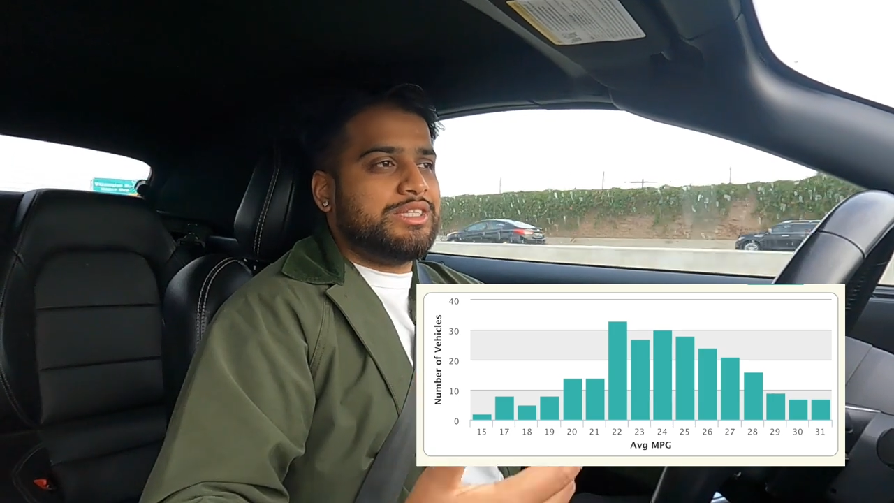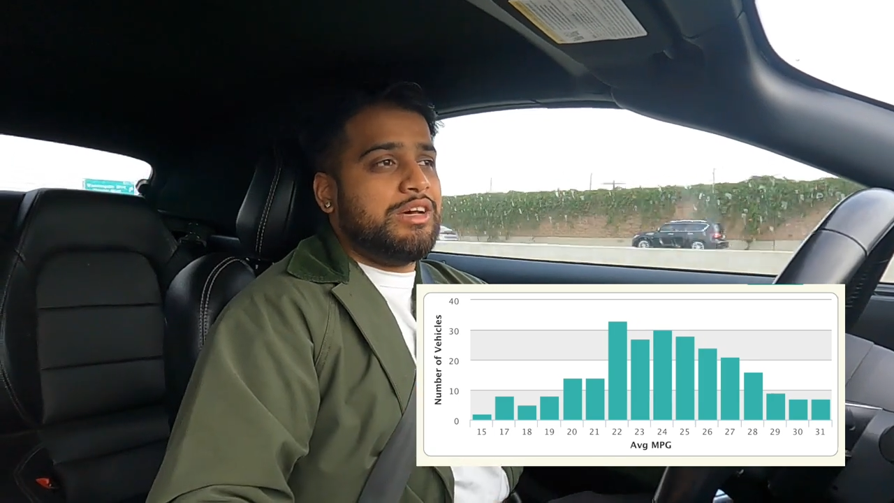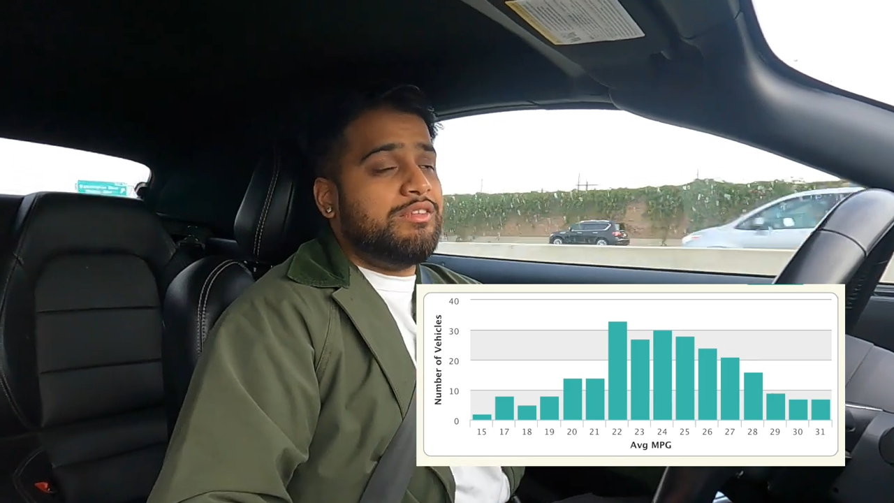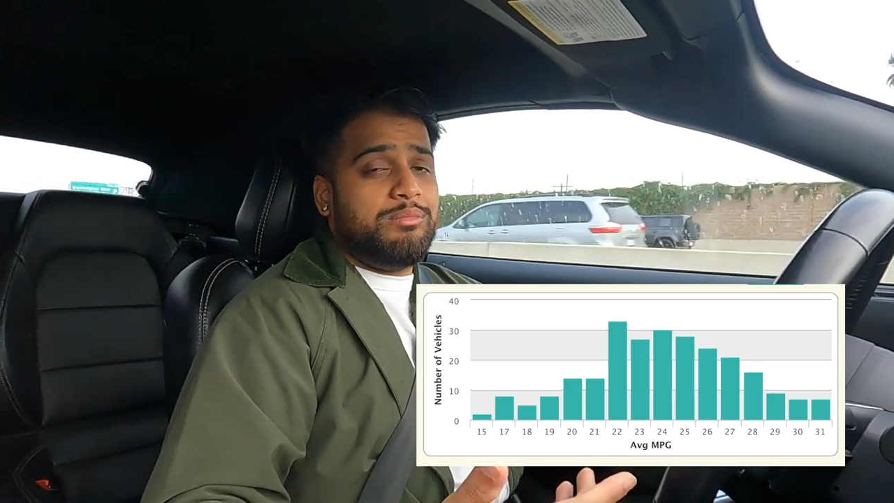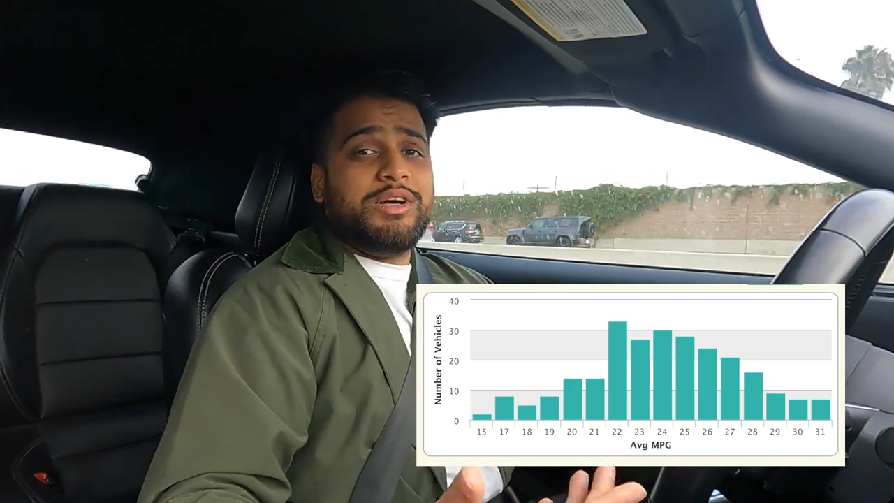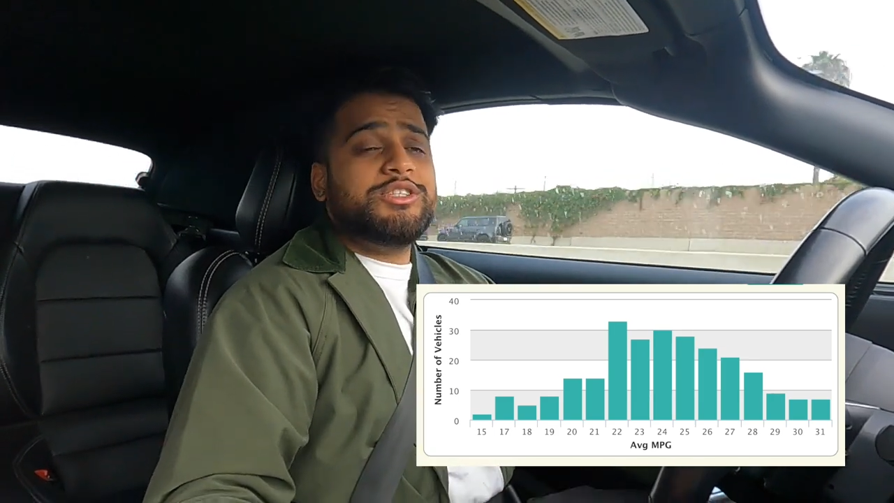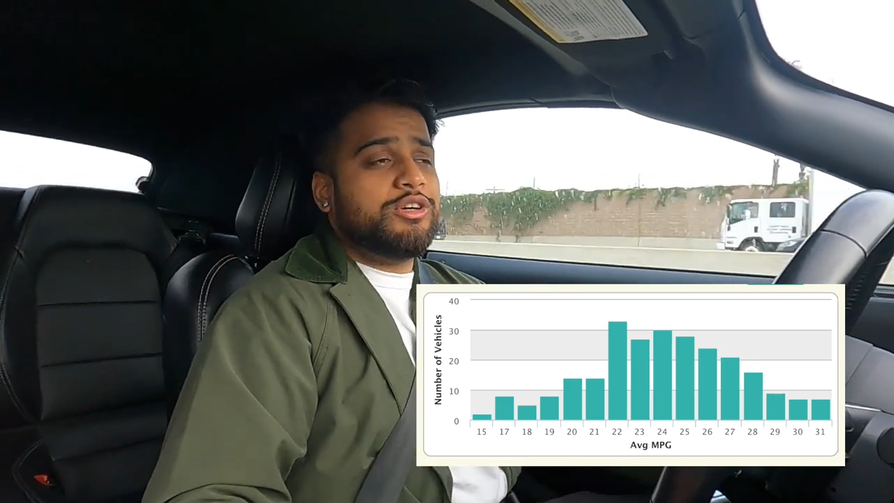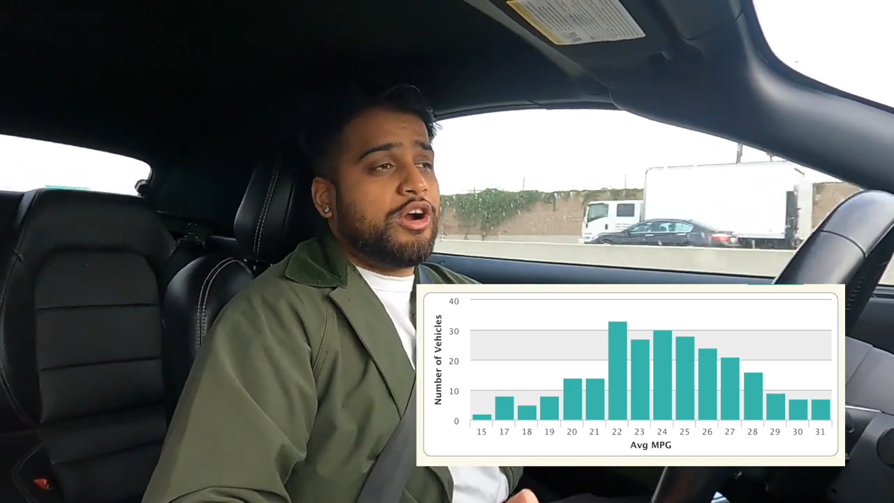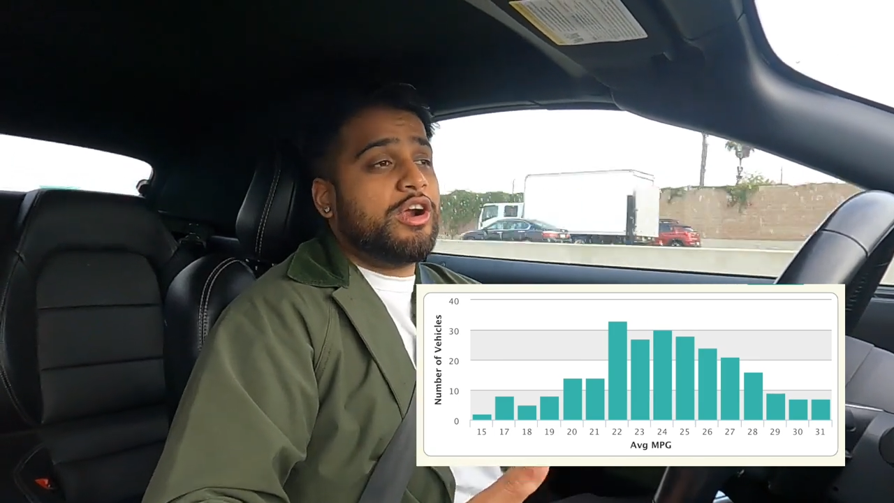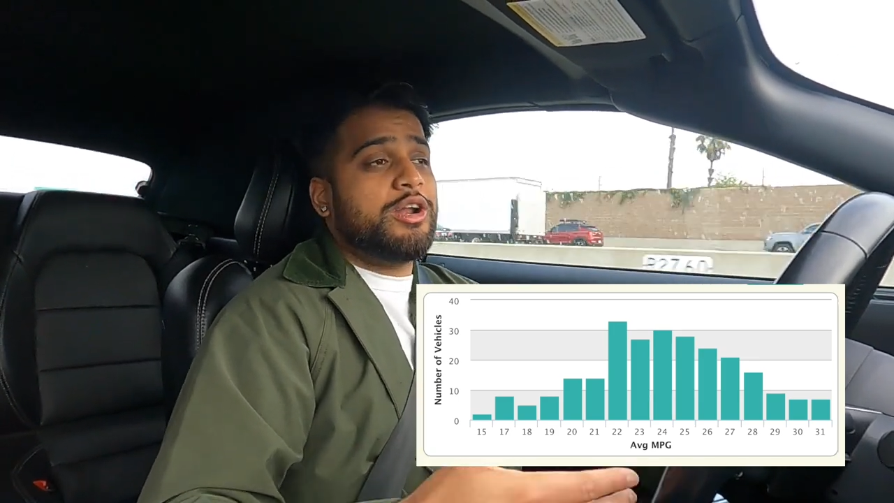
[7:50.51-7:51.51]
of a muscle
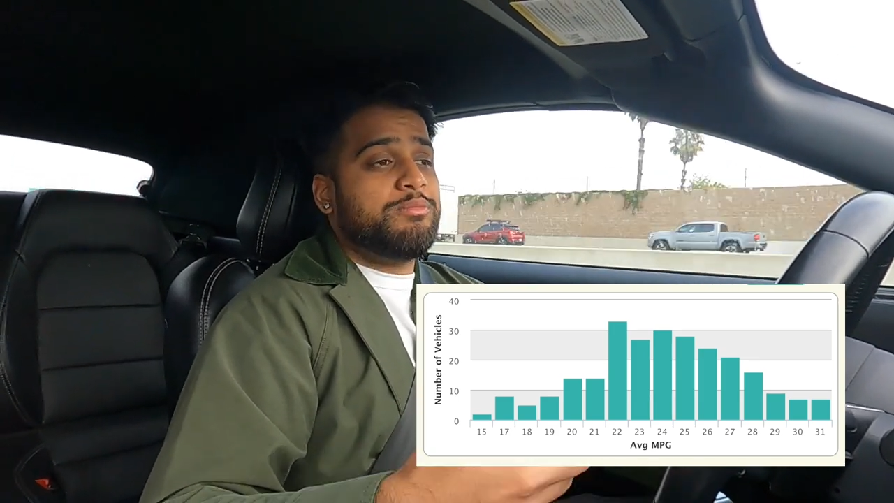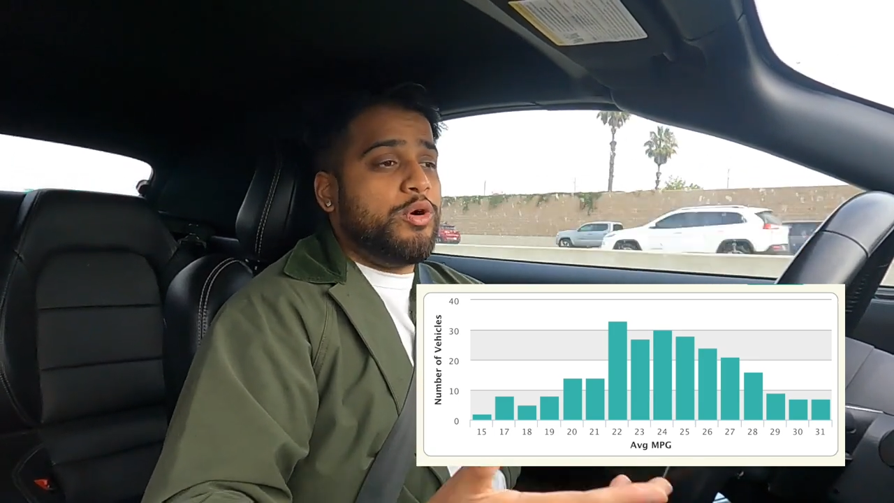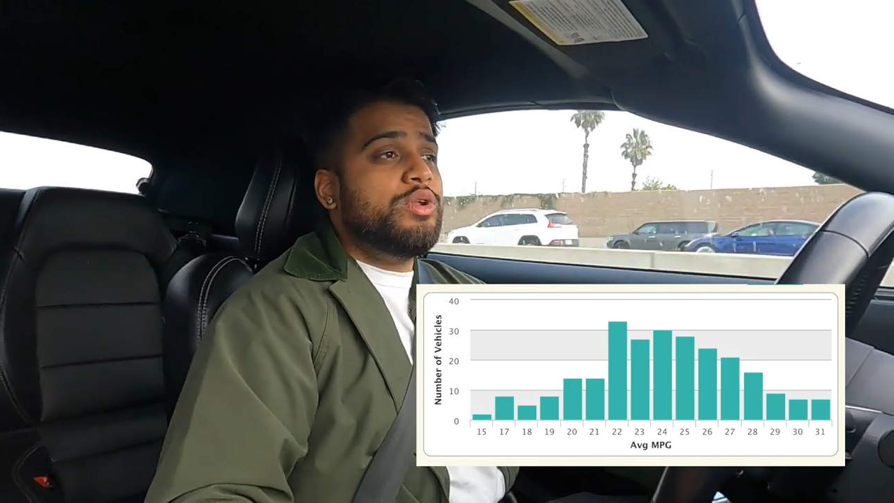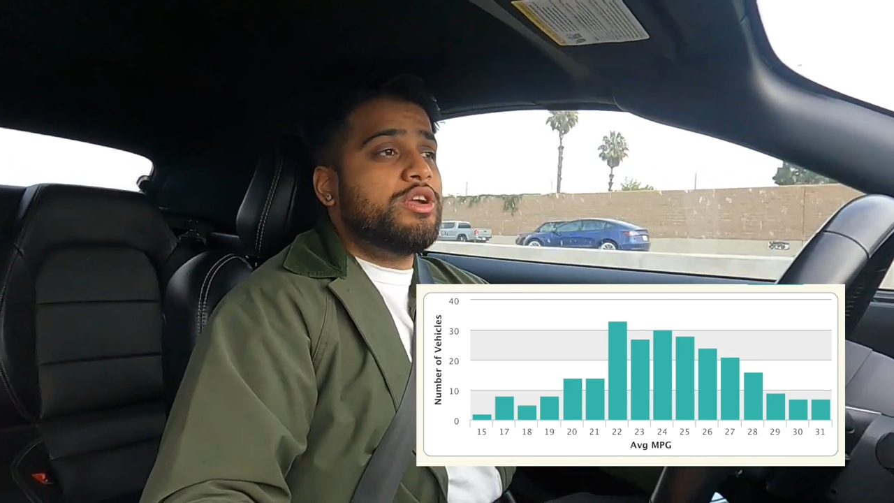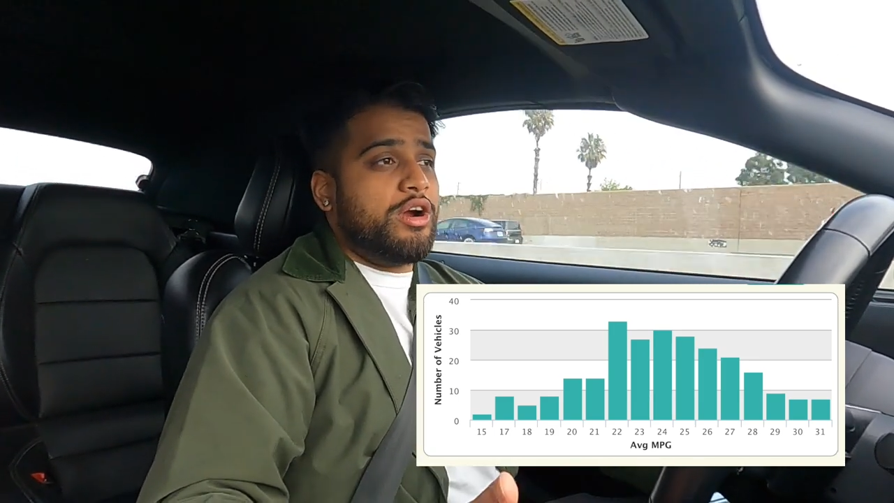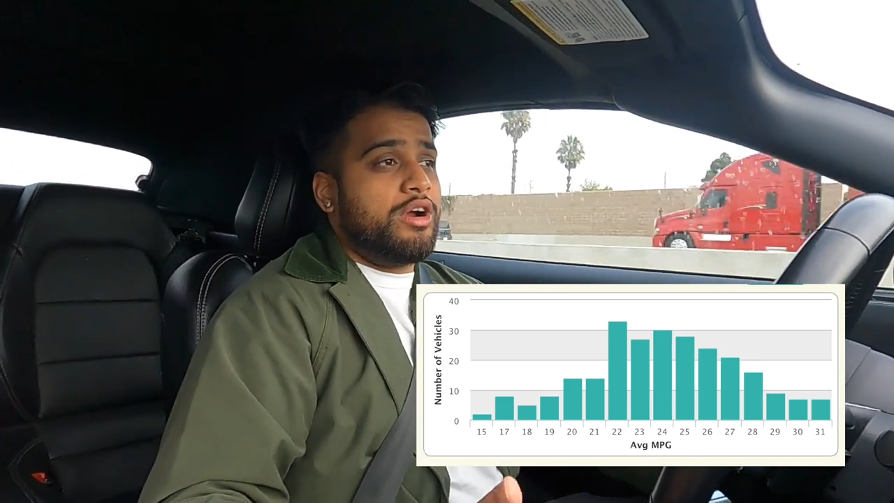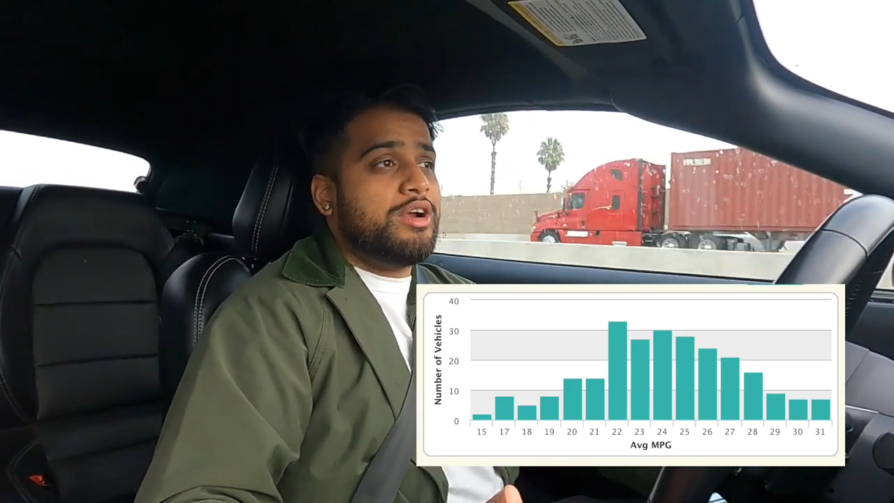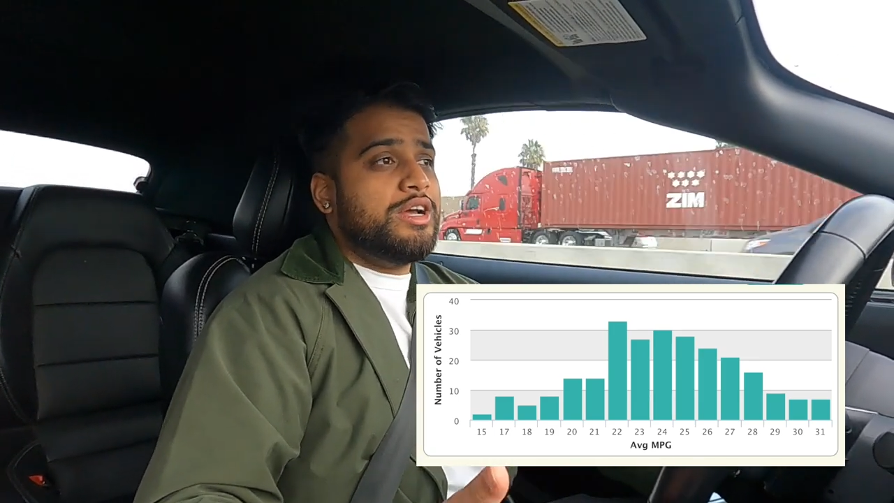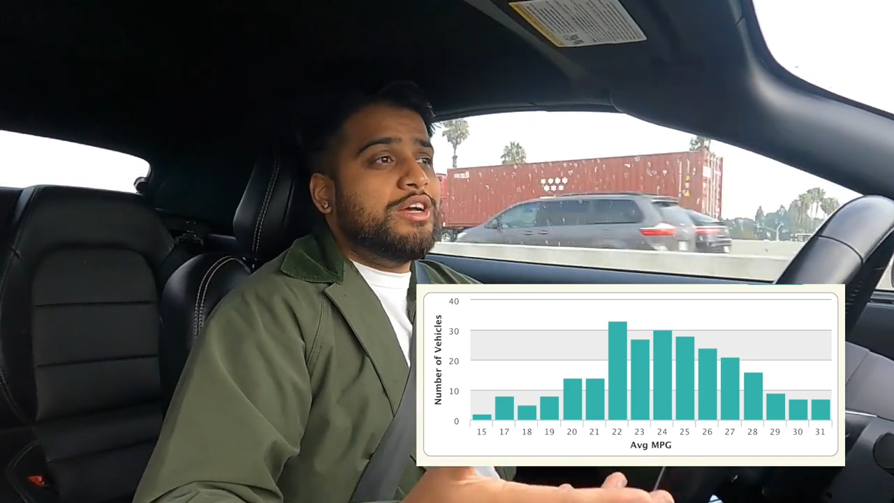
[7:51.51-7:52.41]
car and a pony car.